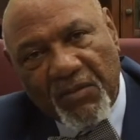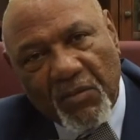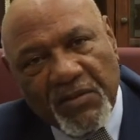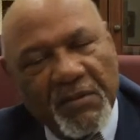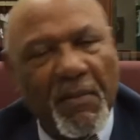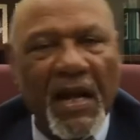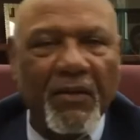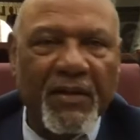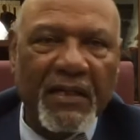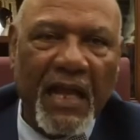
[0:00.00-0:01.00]
was a
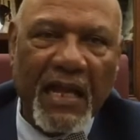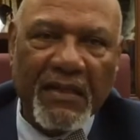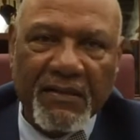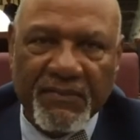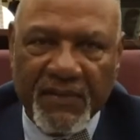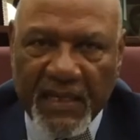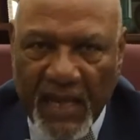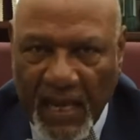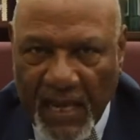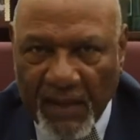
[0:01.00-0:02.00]
migrant kind of
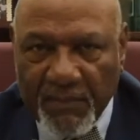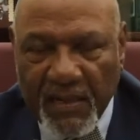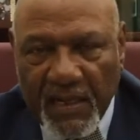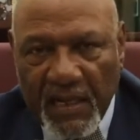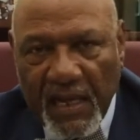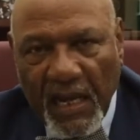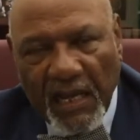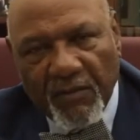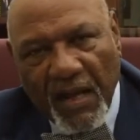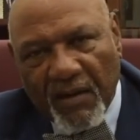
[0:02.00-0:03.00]
camp.
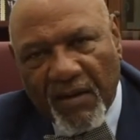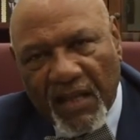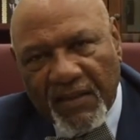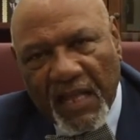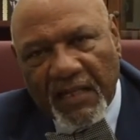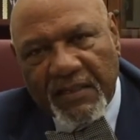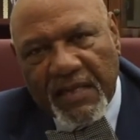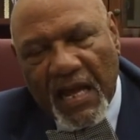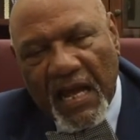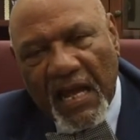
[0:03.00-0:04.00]
And right around that
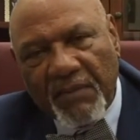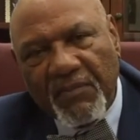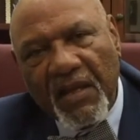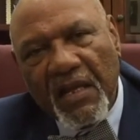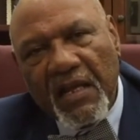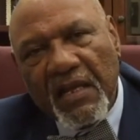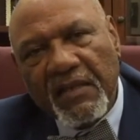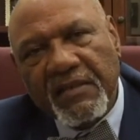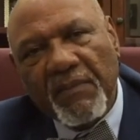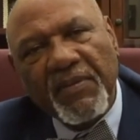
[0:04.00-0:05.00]
time,
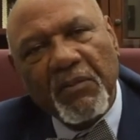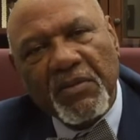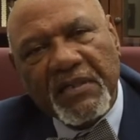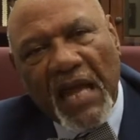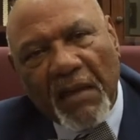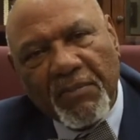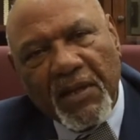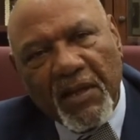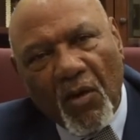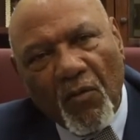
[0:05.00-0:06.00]
something was
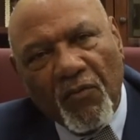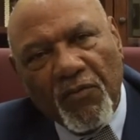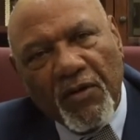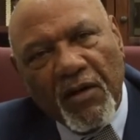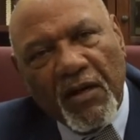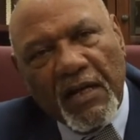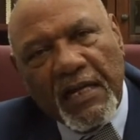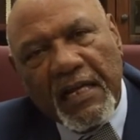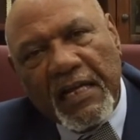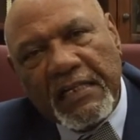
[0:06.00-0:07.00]
happening over
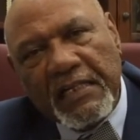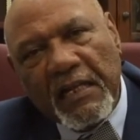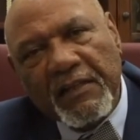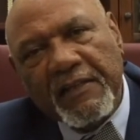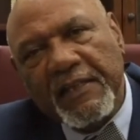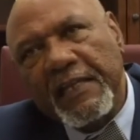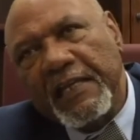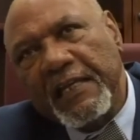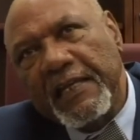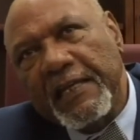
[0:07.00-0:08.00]
in uh,
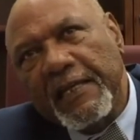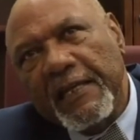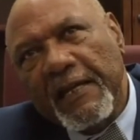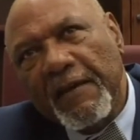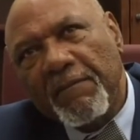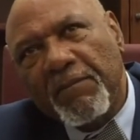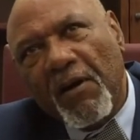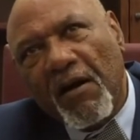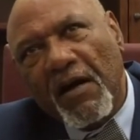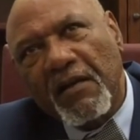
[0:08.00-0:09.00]
the
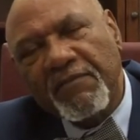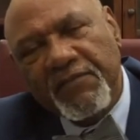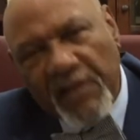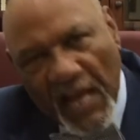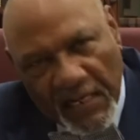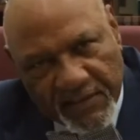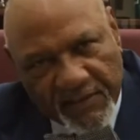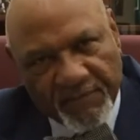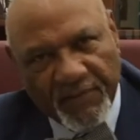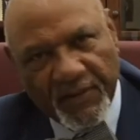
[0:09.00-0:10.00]
part of
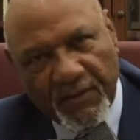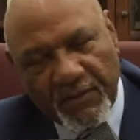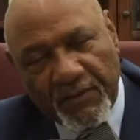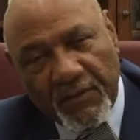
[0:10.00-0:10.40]
Jacksonville.